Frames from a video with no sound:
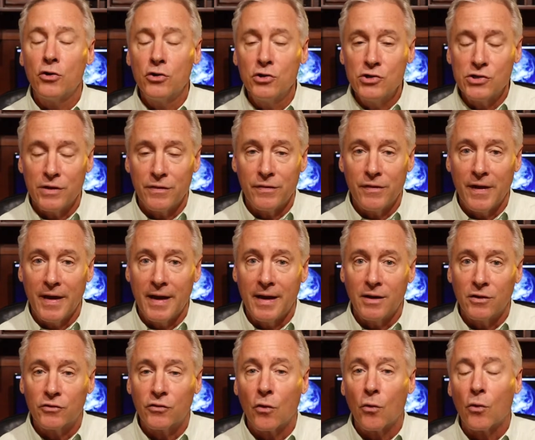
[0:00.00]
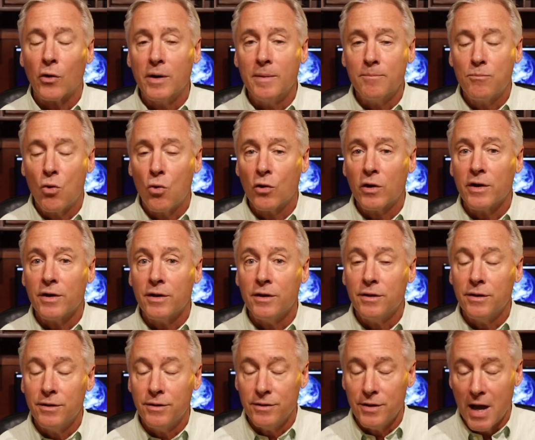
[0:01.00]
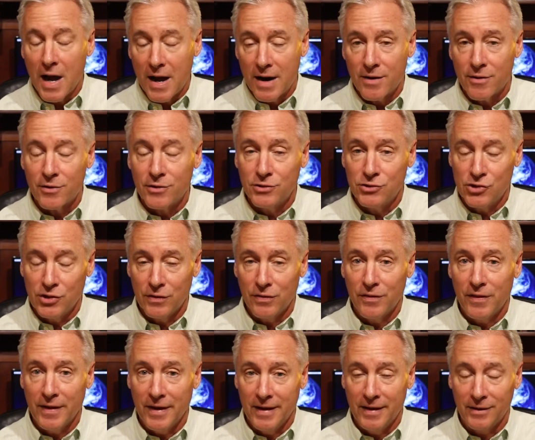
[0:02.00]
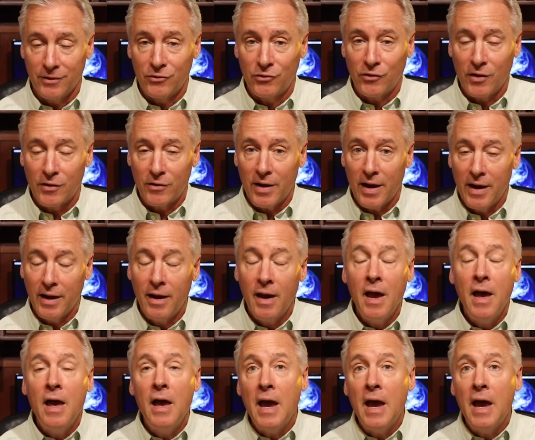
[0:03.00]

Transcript: urgent things or important non-urgent things, okay?